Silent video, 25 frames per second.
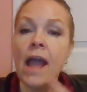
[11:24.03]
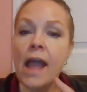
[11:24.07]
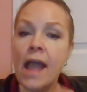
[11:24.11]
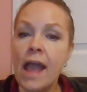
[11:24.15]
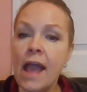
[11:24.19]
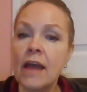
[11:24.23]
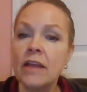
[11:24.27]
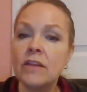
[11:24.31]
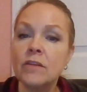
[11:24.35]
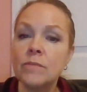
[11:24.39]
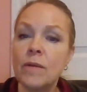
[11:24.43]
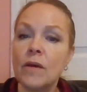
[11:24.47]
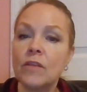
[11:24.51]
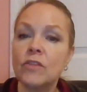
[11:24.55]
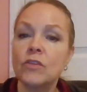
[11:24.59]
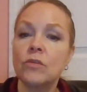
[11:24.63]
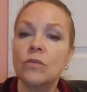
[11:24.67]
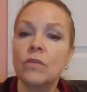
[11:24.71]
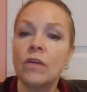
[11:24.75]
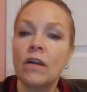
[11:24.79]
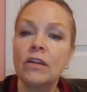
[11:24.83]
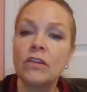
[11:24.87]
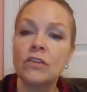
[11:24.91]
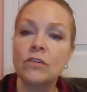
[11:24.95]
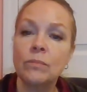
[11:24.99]
and about the
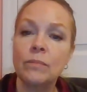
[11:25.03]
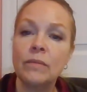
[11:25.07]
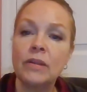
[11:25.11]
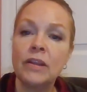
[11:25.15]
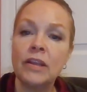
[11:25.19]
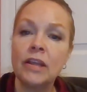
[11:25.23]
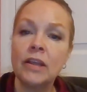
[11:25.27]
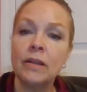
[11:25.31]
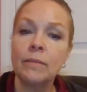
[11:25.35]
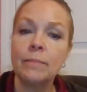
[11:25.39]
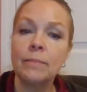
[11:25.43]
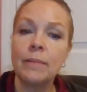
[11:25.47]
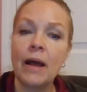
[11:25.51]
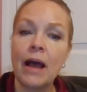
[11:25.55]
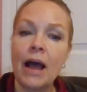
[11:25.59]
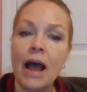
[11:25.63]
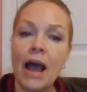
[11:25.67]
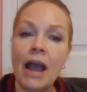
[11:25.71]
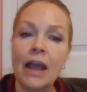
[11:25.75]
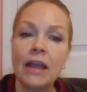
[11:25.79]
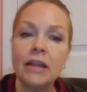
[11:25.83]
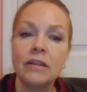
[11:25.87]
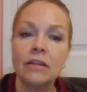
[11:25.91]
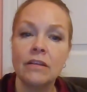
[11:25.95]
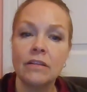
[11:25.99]
greater meaning
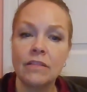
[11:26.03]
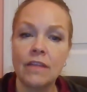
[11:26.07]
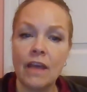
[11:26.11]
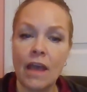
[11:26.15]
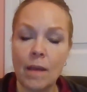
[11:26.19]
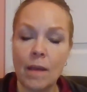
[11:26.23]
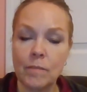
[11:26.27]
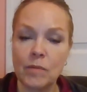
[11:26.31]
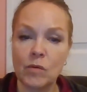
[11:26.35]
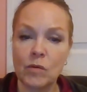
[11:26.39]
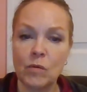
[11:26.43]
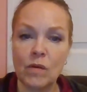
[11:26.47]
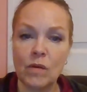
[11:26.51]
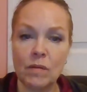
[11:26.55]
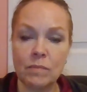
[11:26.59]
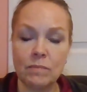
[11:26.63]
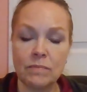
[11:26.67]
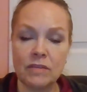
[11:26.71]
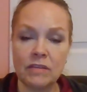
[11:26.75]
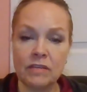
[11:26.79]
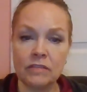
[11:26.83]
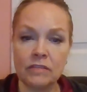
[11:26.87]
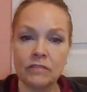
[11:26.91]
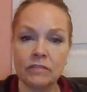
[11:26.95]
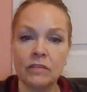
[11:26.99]
behind the Hemingway
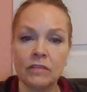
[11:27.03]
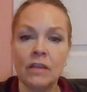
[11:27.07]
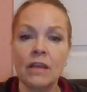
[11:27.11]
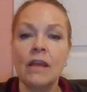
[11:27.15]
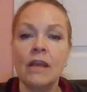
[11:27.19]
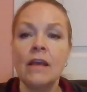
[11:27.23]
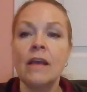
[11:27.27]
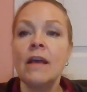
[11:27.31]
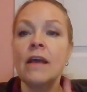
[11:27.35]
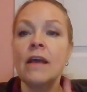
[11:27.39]
piece.